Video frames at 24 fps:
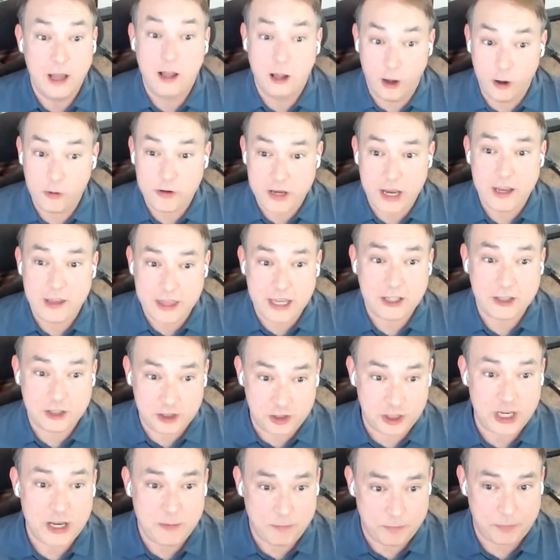Okay, that's
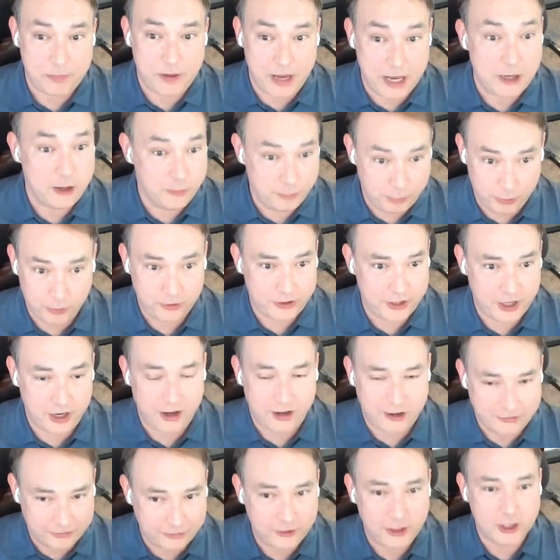cheap, and you pulled it
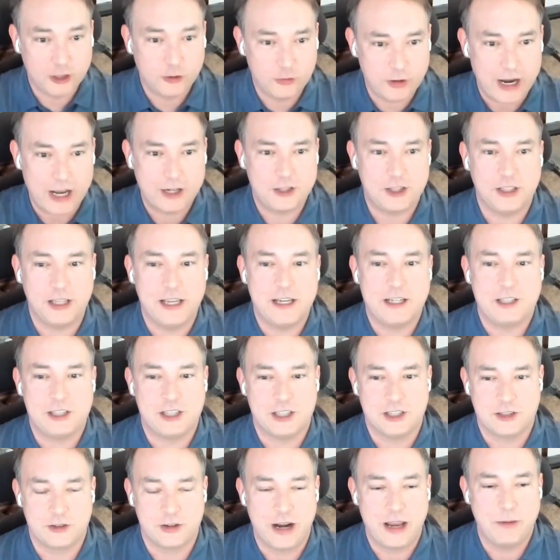off.
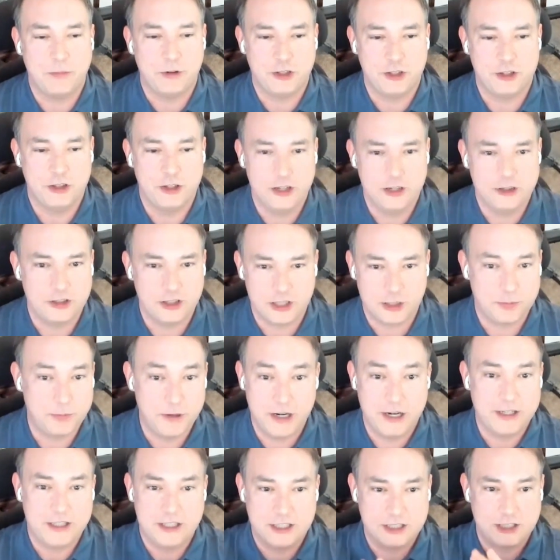Congratulations, right? But your user
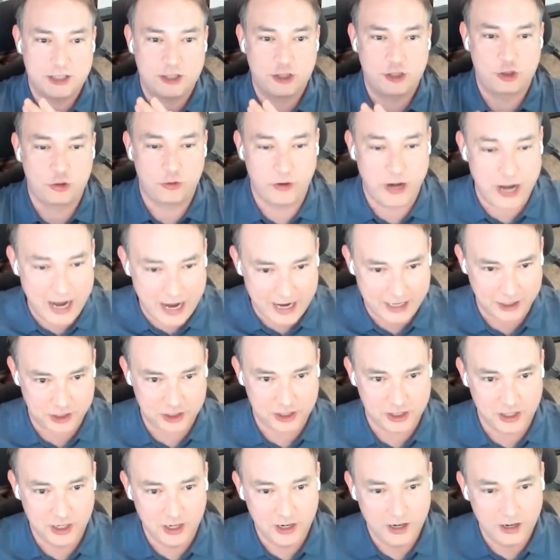experience is
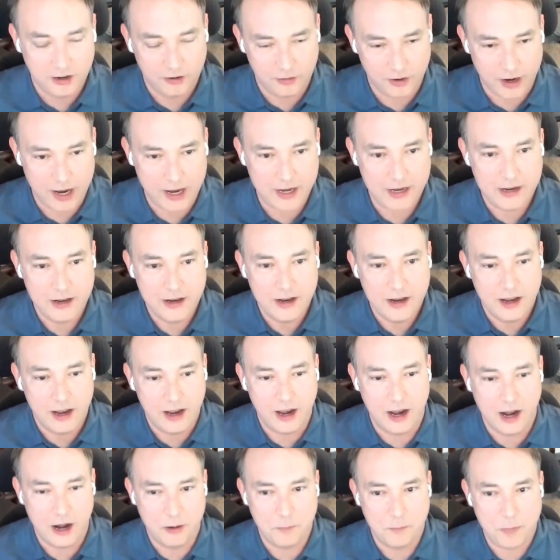trash, right?
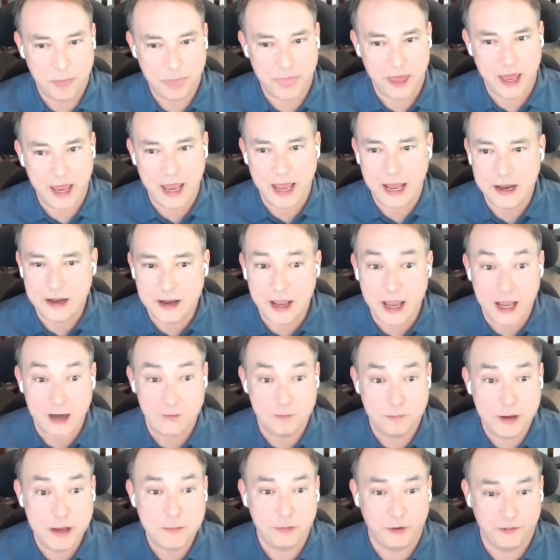
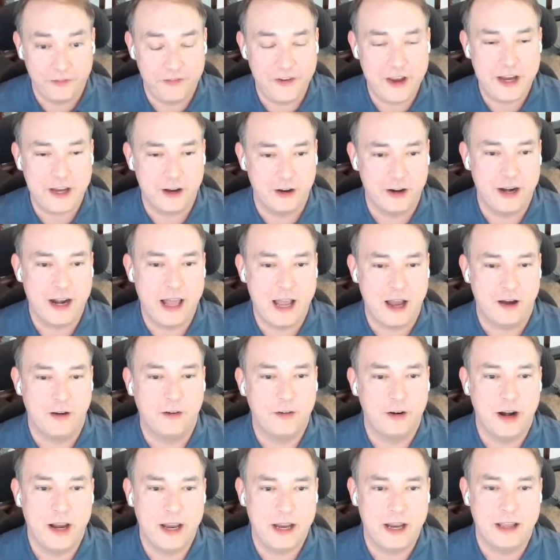And people figure it out,
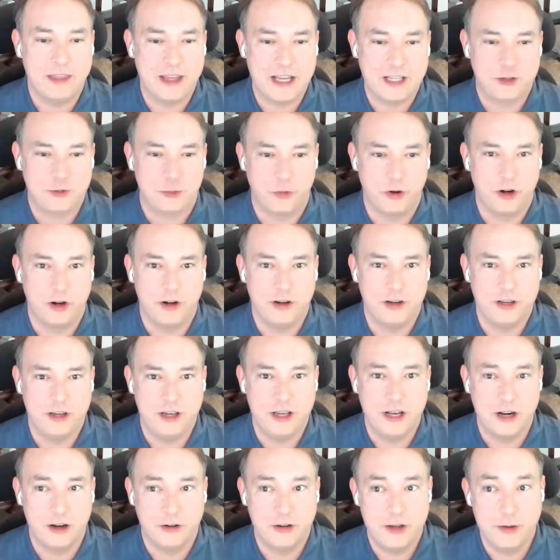right? And that's where,
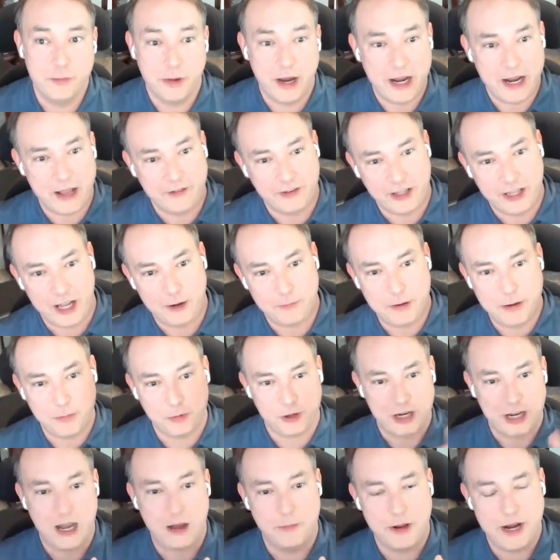you know, you might have a lot of people
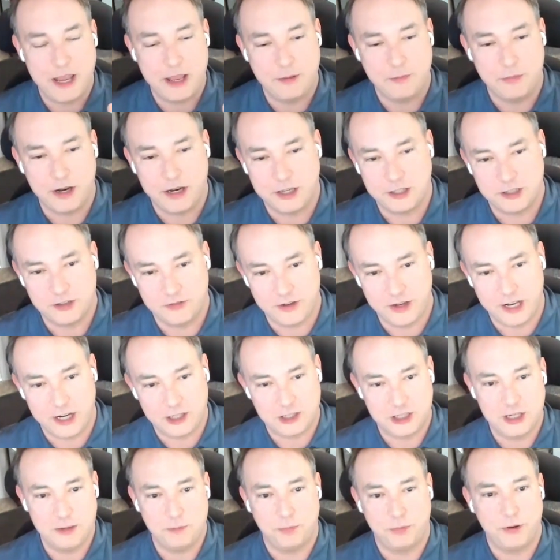coming in because you've got a
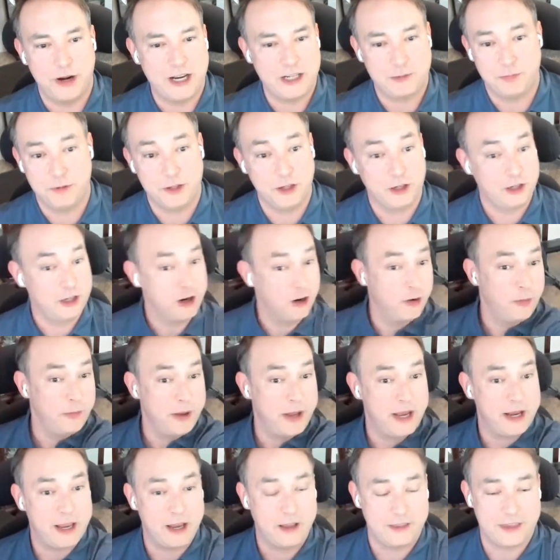cheap price, but they're going
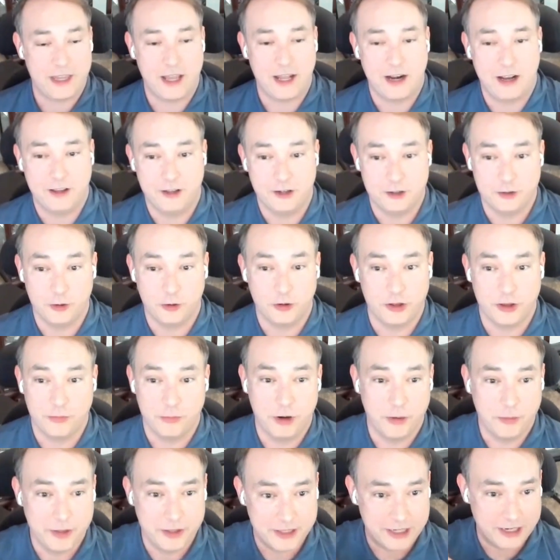back out that other door the
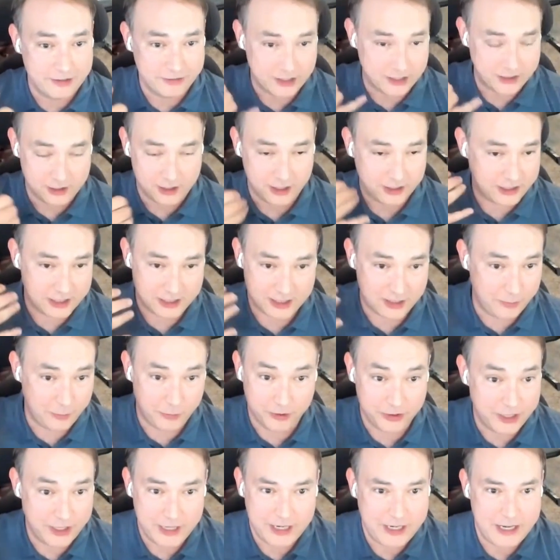moment they have to talk to
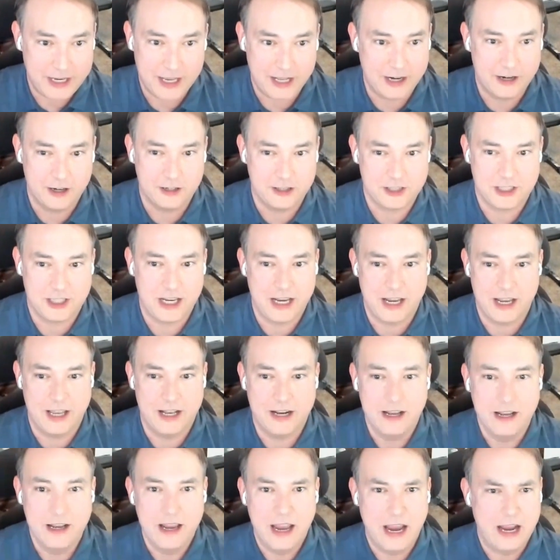someone that they can't
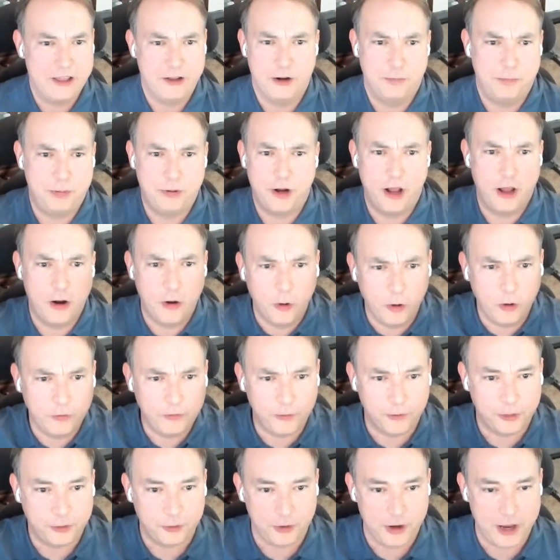understand, and they're put on hold
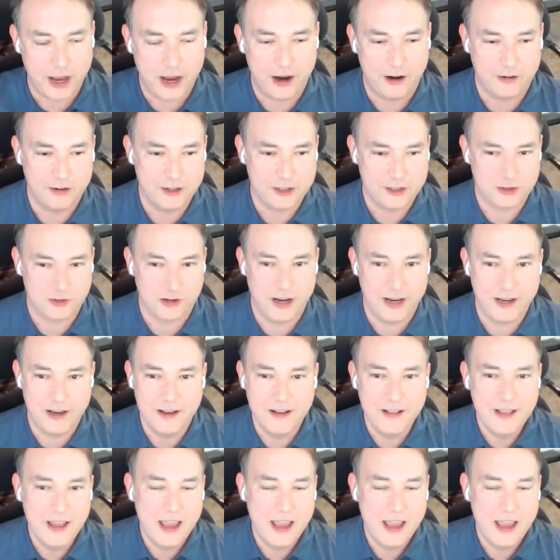for 3 hours, right?